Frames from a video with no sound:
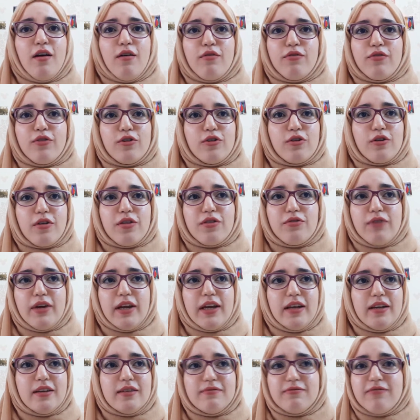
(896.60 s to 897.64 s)
4,
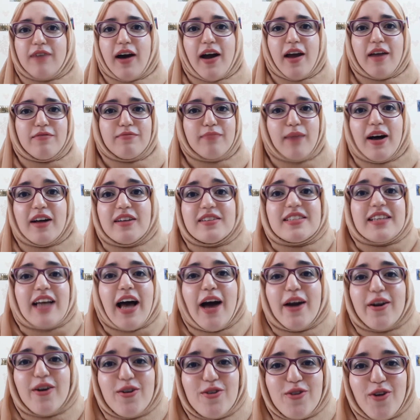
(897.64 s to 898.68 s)
3, 5 months, I
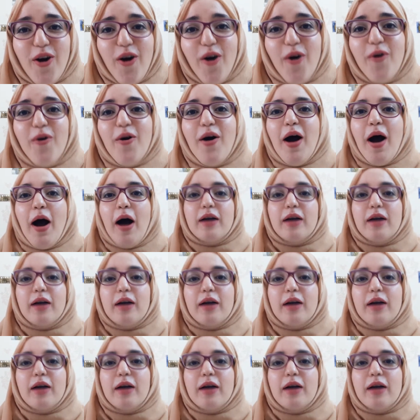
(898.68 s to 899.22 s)
don't know,